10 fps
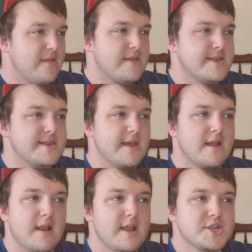This is
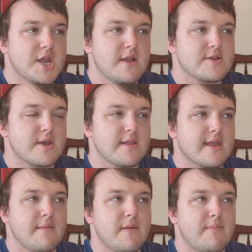literally a song that
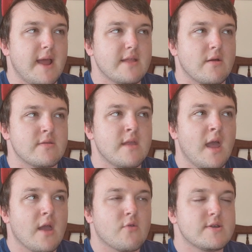can be played on
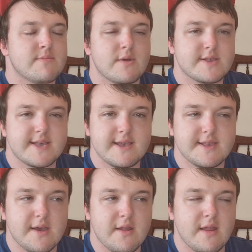Christmas
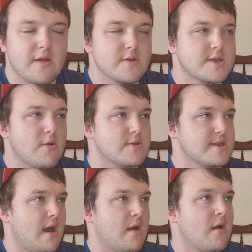season, and also a
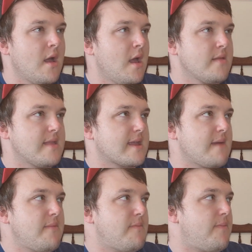song that
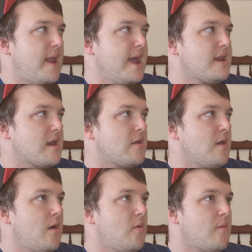can be played, I don't
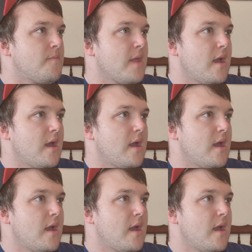know,